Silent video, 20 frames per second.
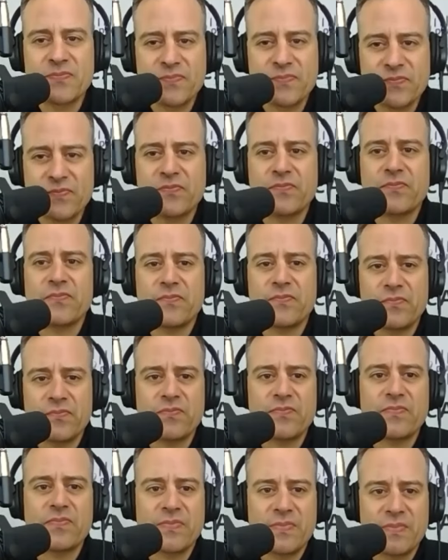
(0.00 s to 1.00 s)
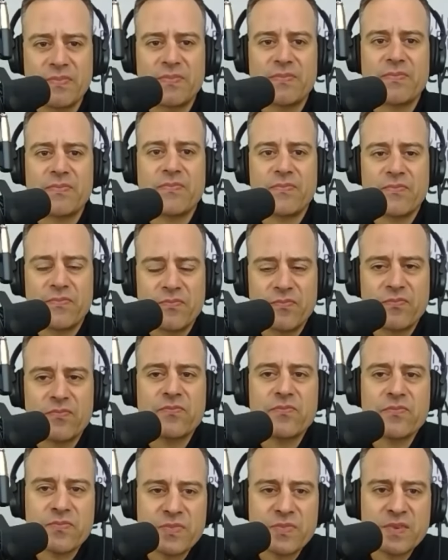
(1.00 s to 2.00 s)
what could certain
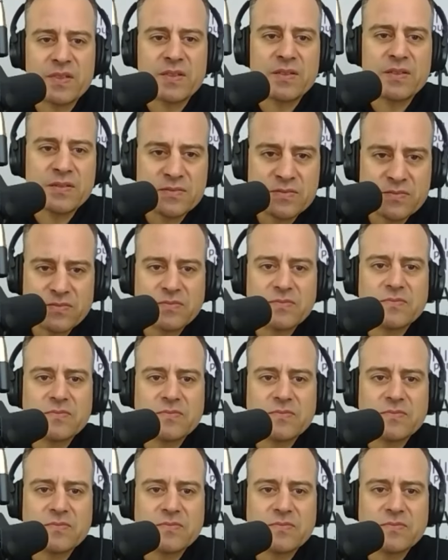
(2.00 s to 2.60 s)
gene do